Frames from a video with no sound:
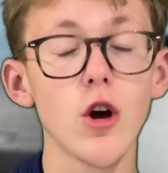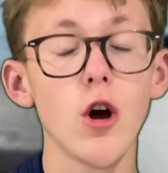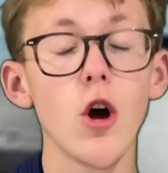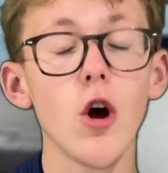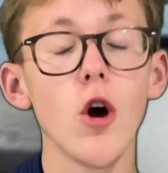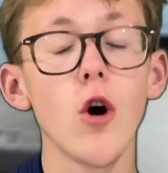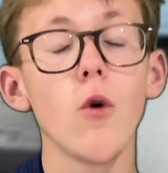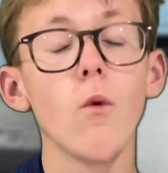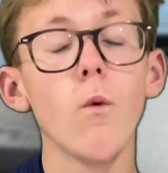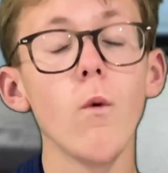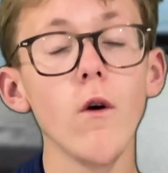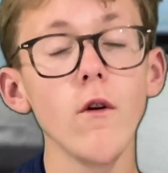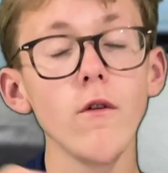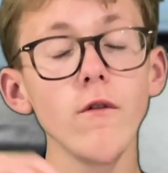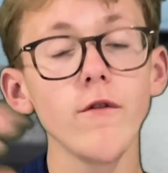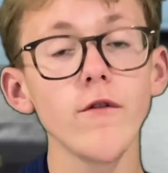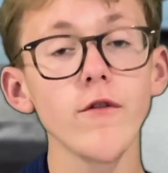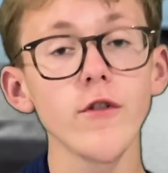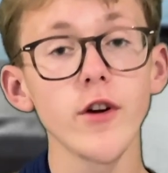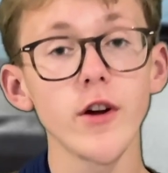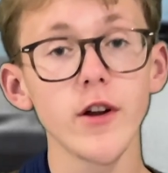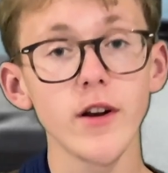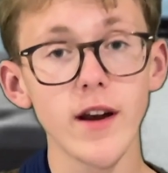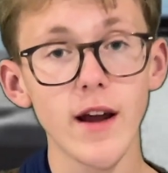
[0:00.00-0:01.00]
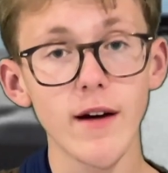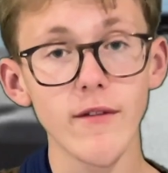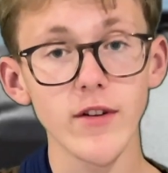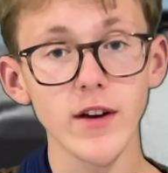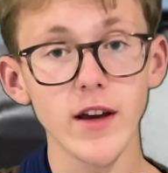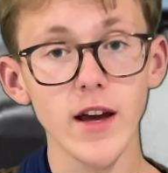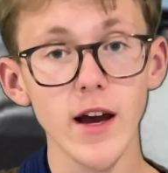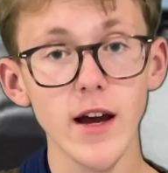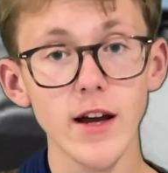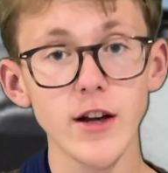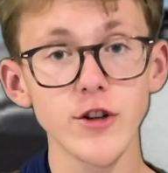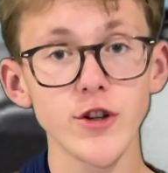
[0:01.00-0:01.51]
one for your
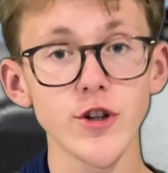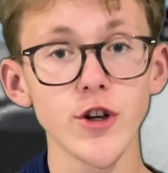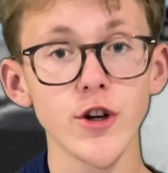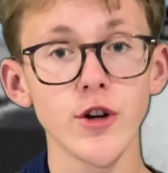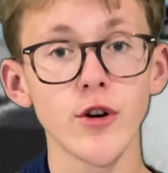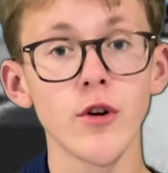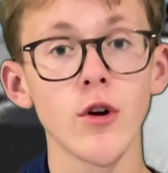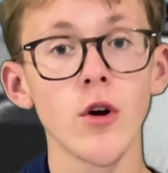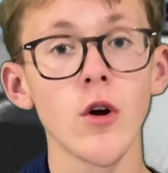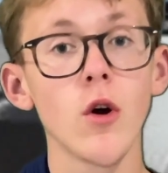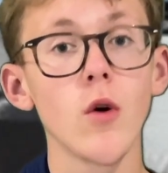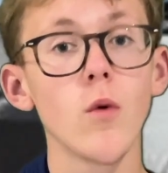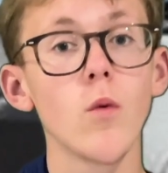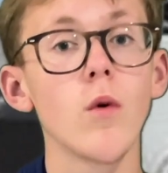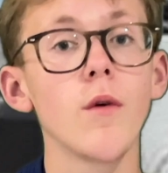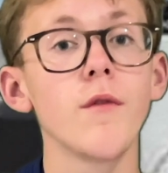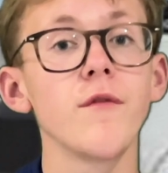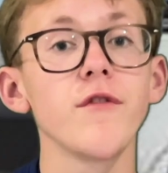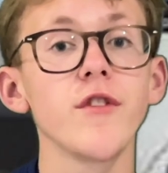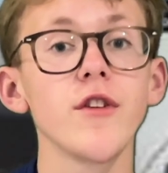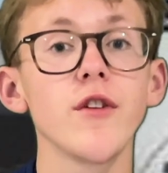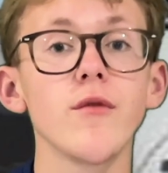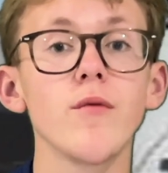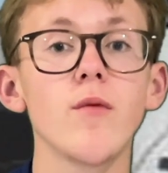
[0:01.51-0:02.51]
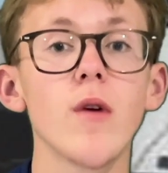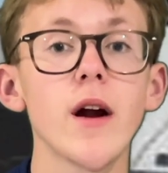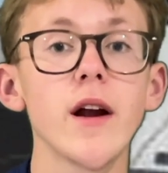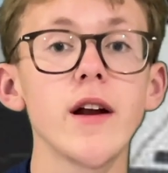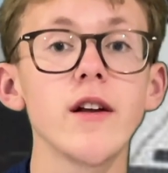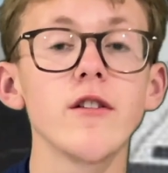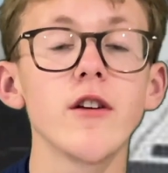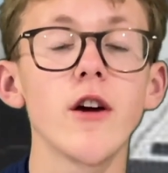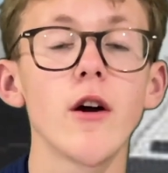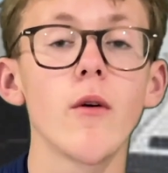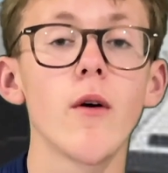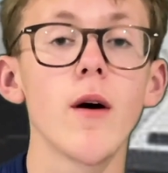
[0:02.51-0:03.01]
navigation, one for your radio
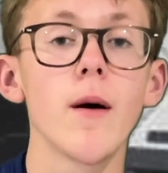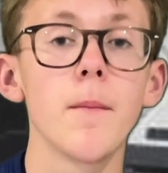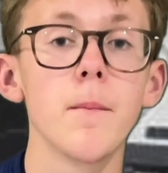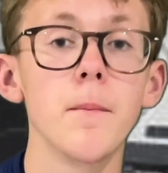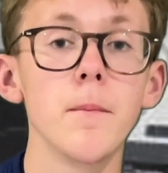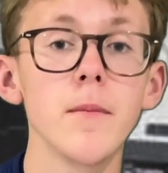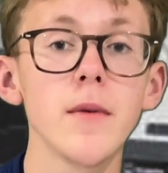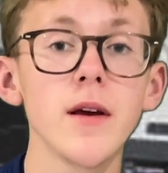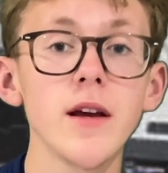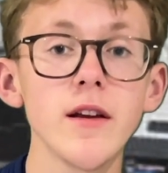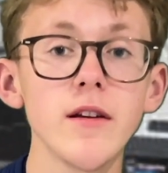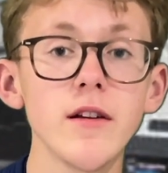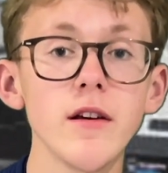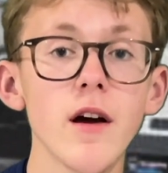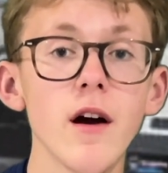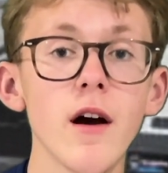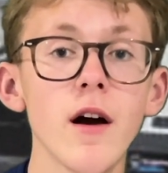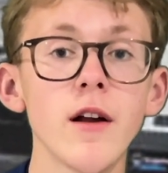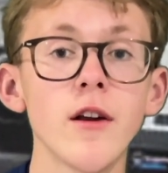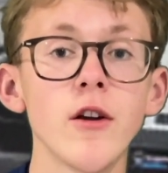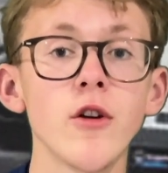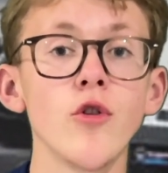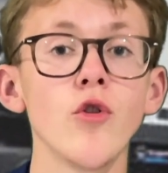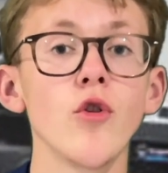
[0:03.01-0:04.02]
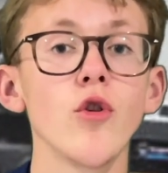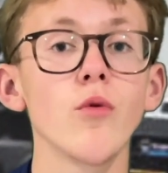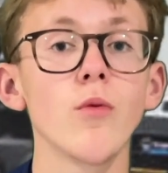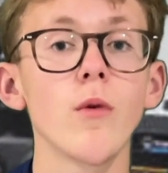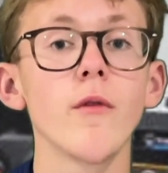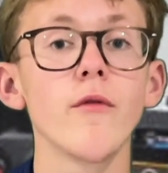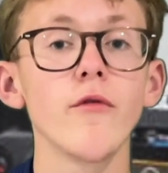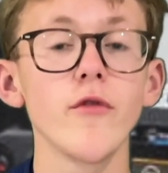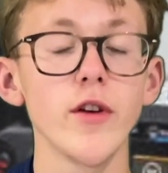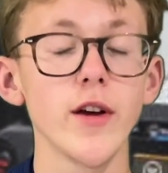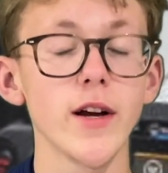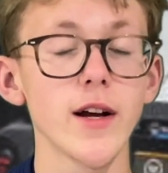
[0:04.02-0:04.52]
and media, and another one for your
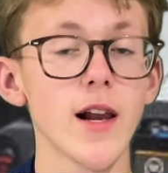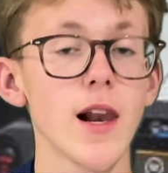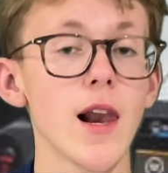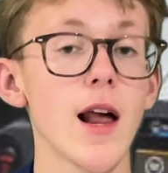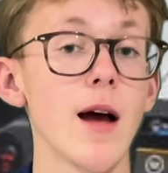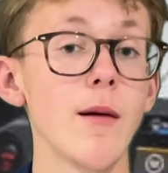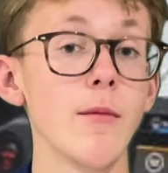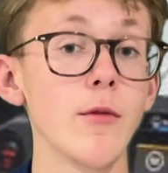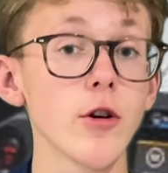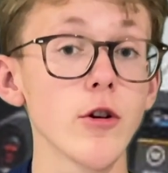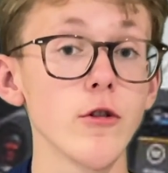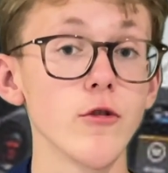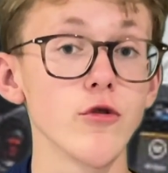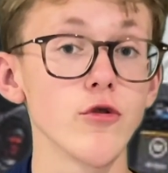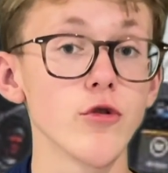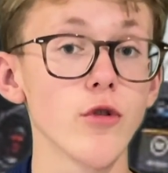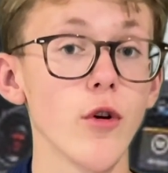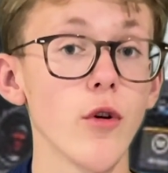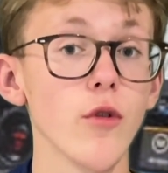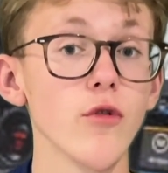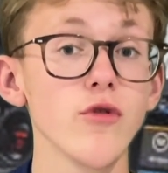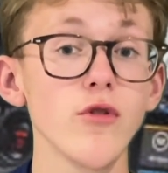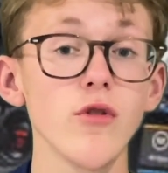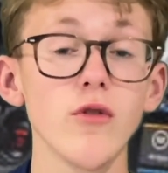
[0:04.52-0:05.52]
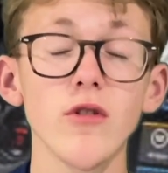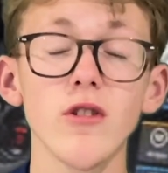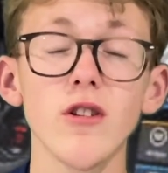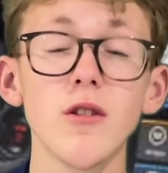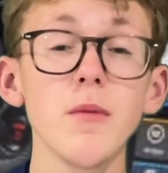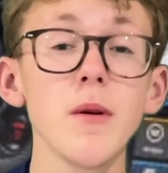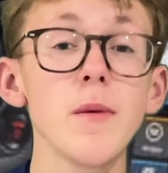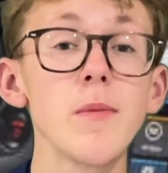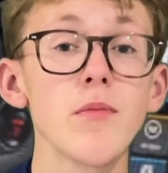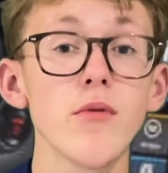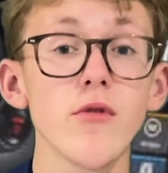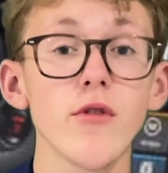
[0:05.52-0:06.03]
climate control. So it's going to be
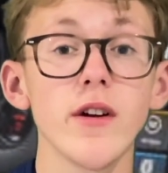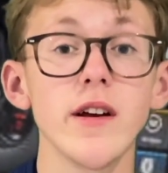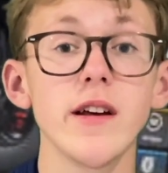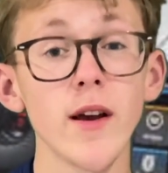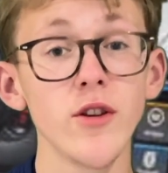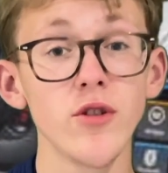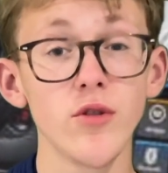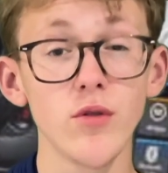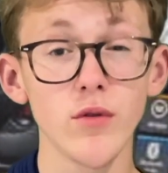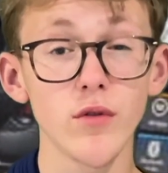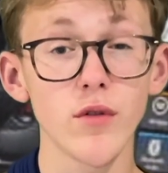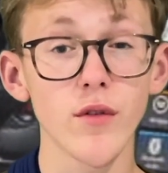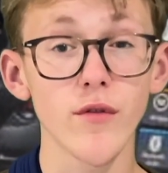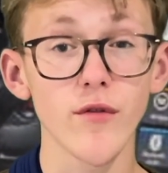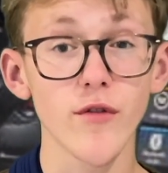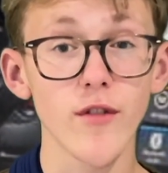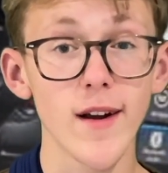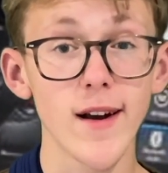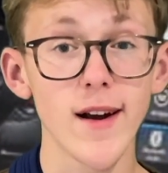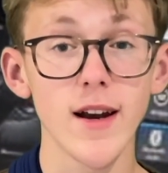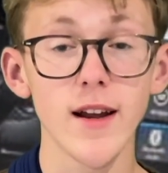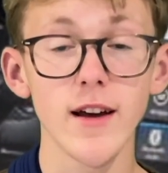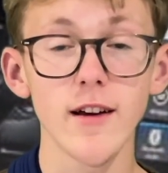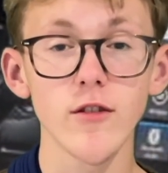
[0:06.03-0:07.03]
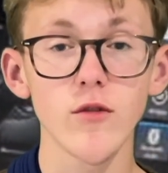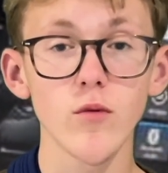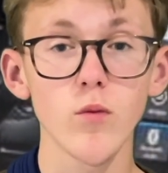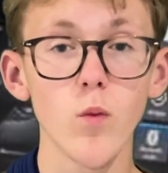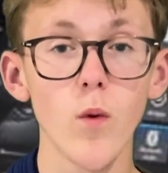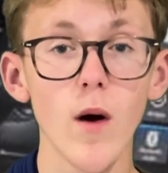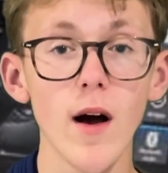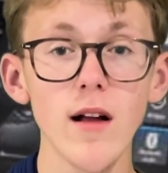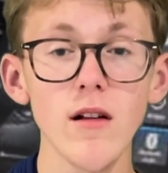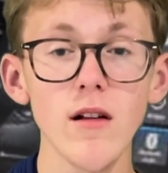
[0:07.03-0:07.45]
pretty user-friendly as well.